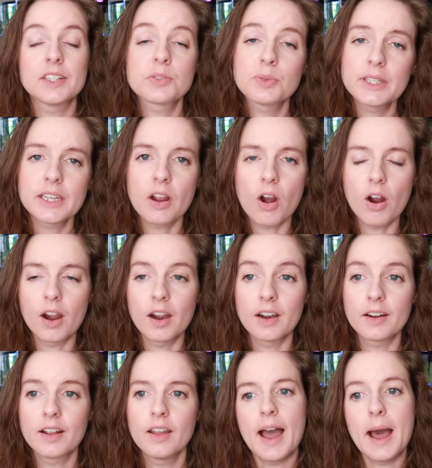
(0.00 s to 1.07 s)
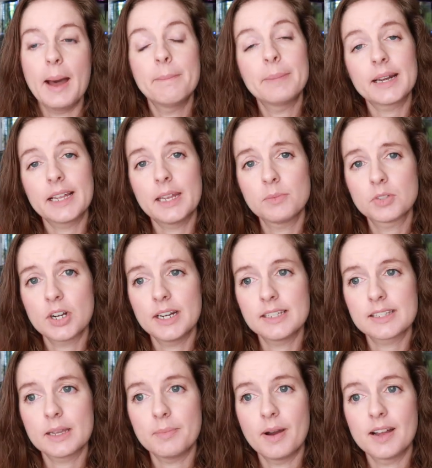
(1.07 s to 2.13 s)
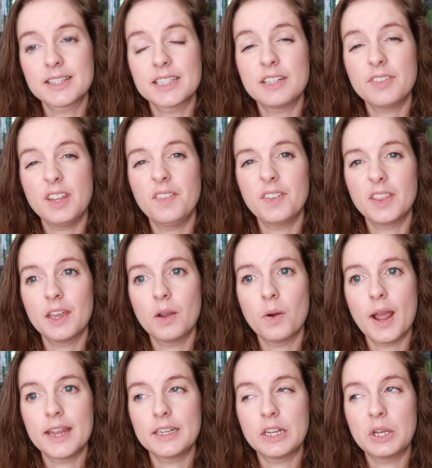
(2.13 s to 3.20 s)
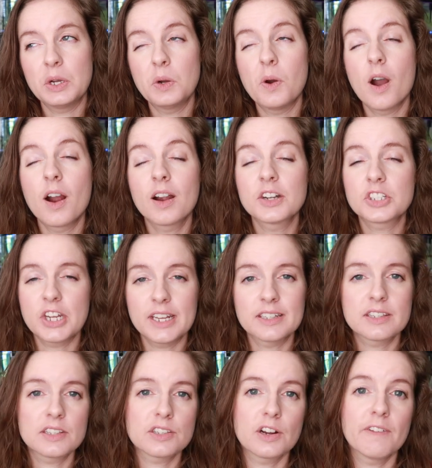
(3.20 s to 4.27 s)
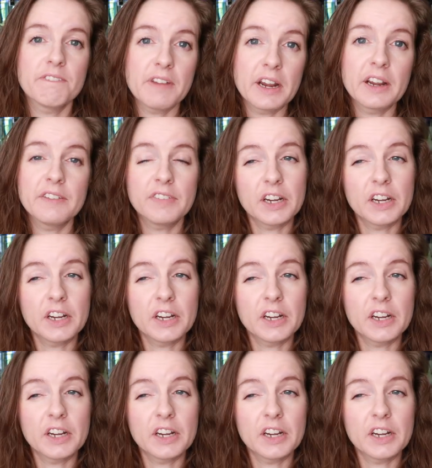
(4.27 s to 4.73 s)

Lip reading: It's really hard, but I am trying to stay positive even though I know our chances are very,